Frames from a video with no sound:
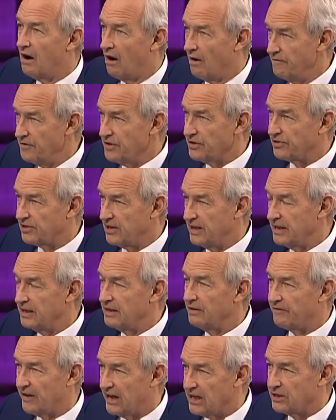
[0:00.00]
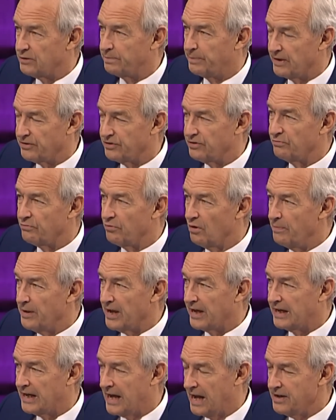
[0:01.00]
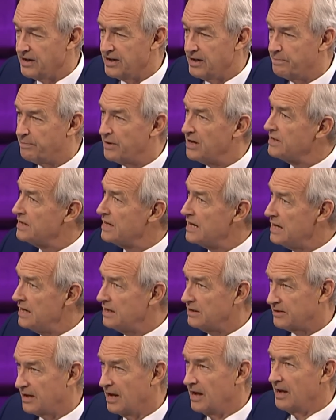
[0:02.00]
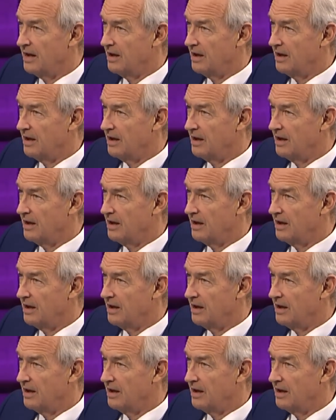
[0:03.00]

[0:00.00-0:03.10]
Obviously, the vice president will be a candidate, but he's,